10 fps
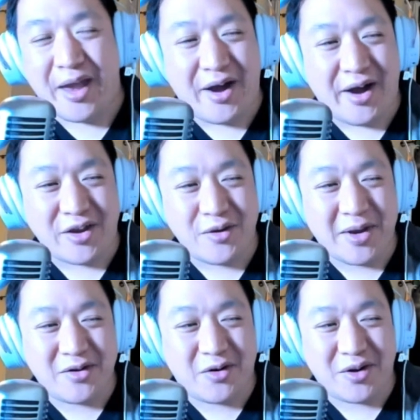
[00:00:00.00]
You may
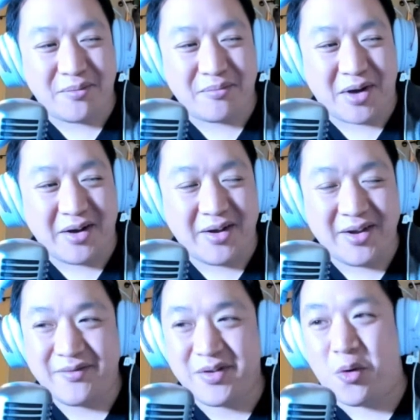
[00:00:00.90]
know him
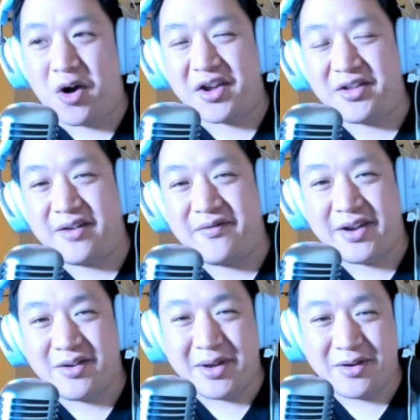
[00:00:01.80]
if you're a Walking Dead fan. You
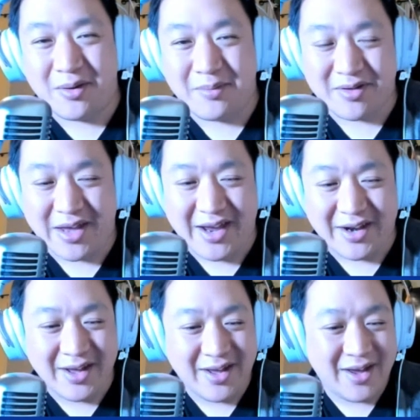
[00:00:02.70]
may know him as Ed.
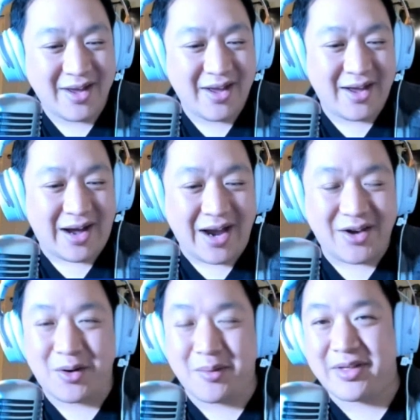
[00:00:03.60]
I
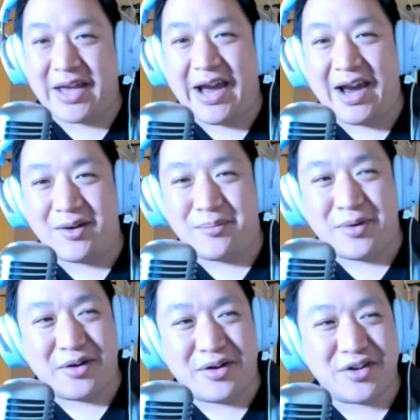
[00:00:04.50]
know him as Adam,
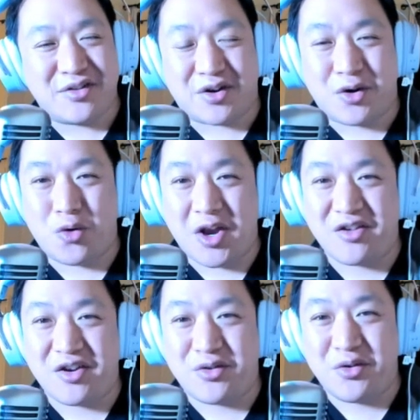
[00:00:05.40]
just a crazy
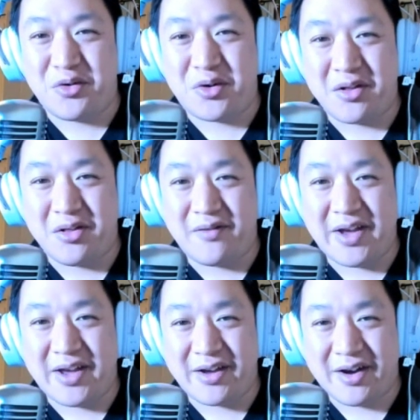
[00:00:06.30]
dude who I love
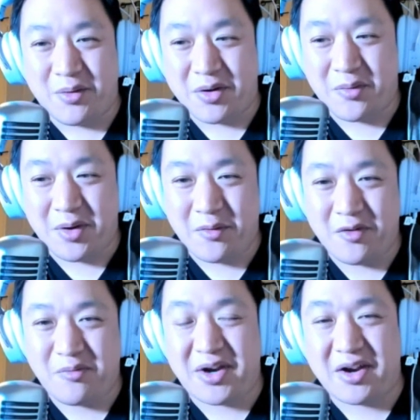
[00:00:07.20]
hanging out with. We've
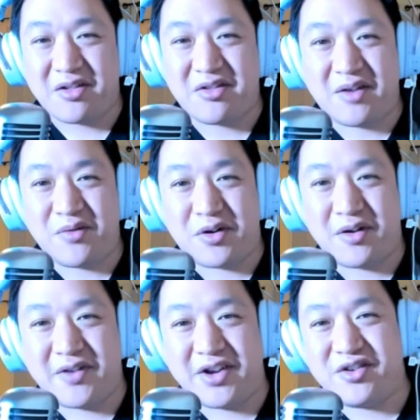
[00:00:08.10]
been at several
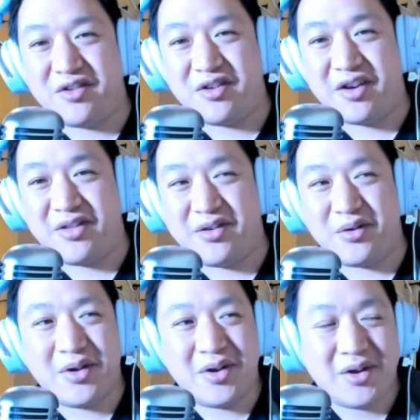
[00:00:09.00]
conventions together.
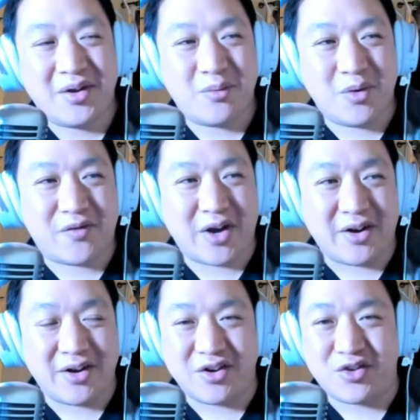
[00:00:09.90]
We've gotten
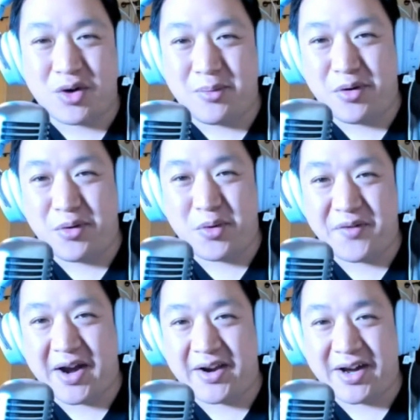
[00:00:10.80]
into trouble. We've
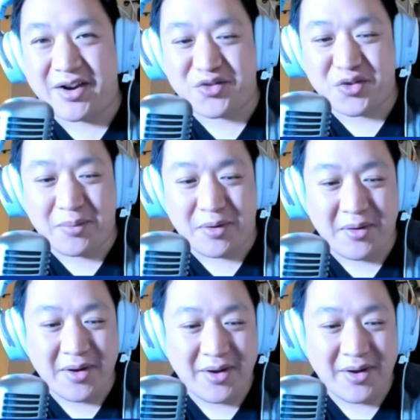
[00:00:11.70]
gotten out of trouble.